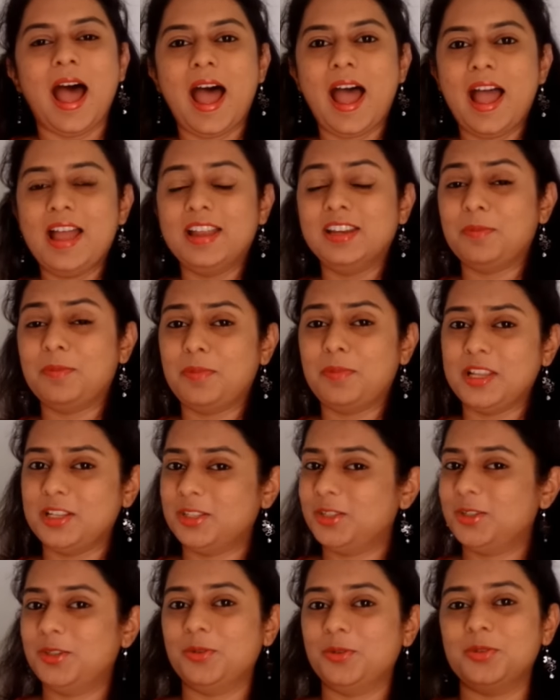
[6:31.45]
And
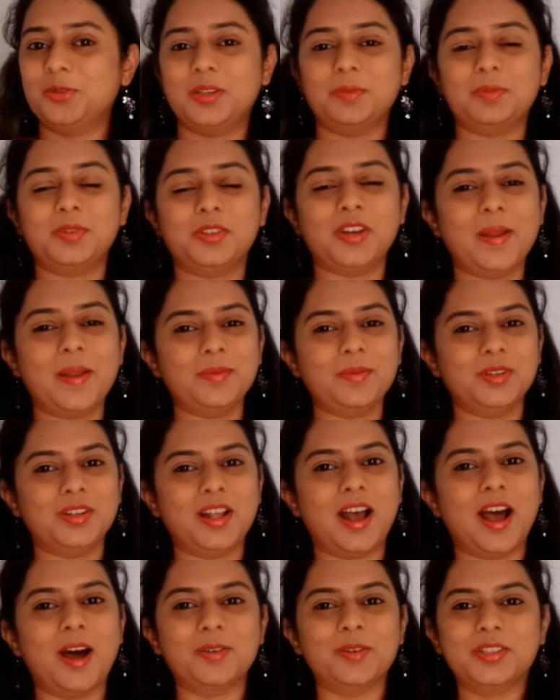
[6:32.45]
please do subscribe to
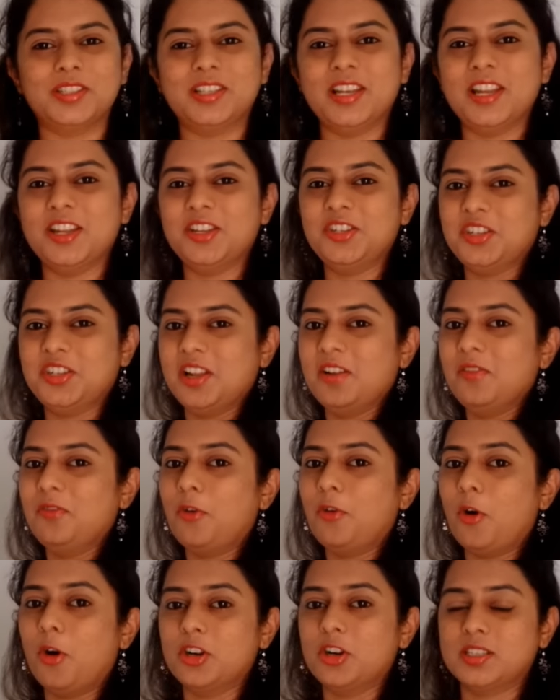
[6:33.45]
the HowStation
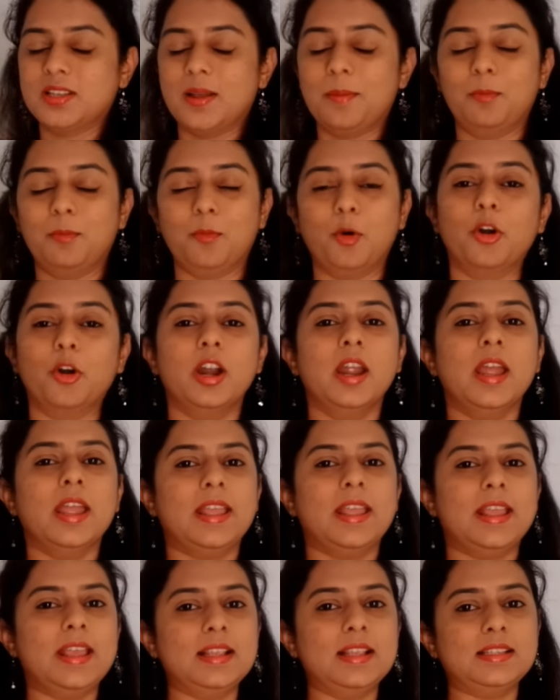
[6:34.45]
for some more
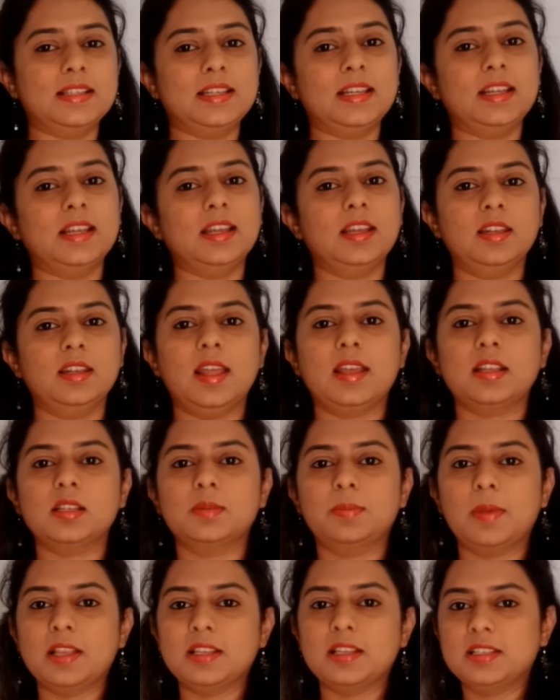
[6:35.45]
easy,
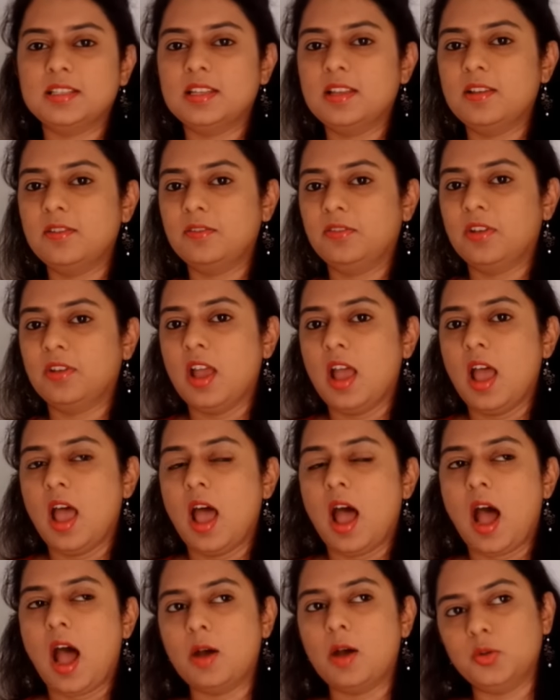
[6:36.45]
inexpensive
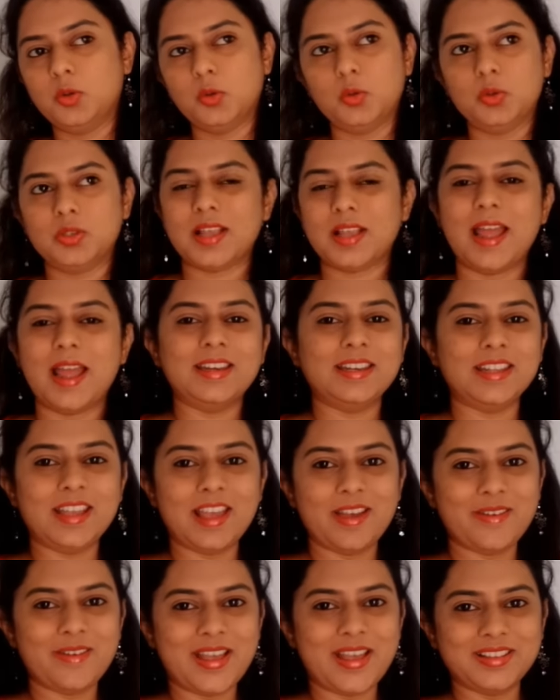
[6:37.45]
how to's and
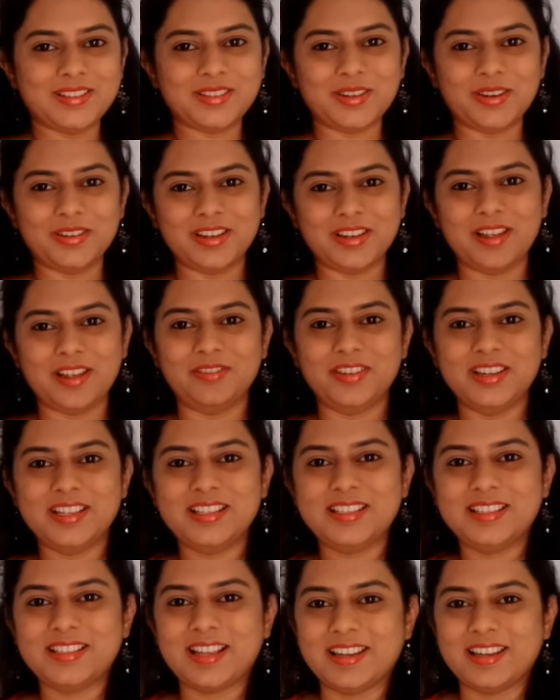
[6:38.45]
DIYs on every
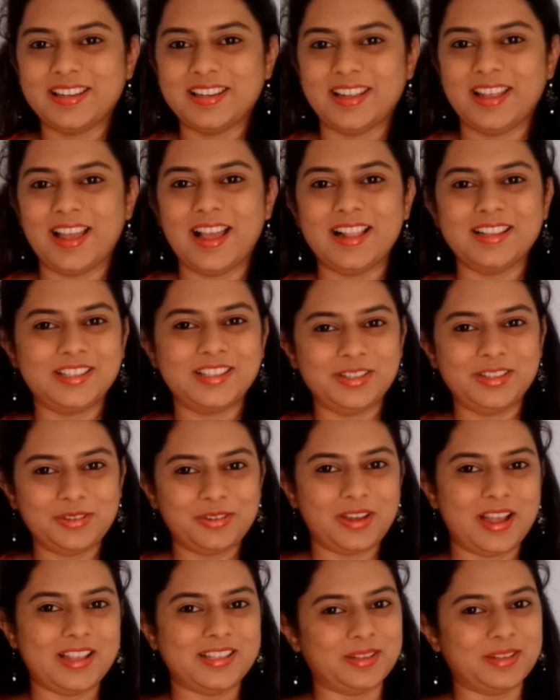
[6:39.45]
Sunday. I'll see
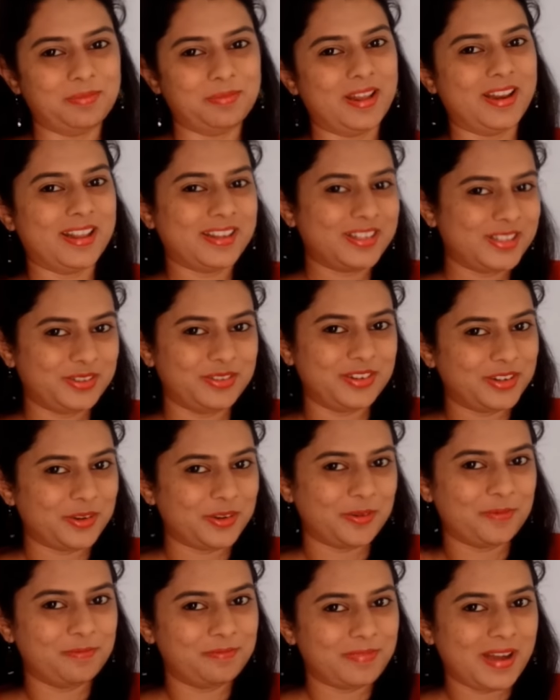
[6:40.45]
you guys in my next
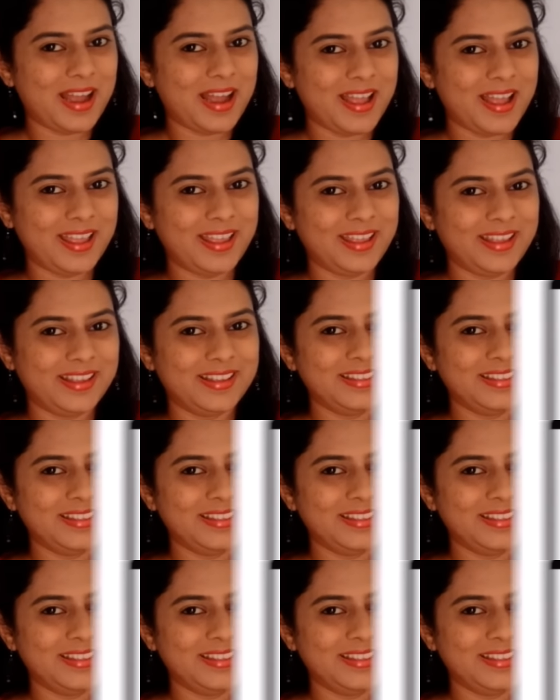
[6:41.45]
video. Bye.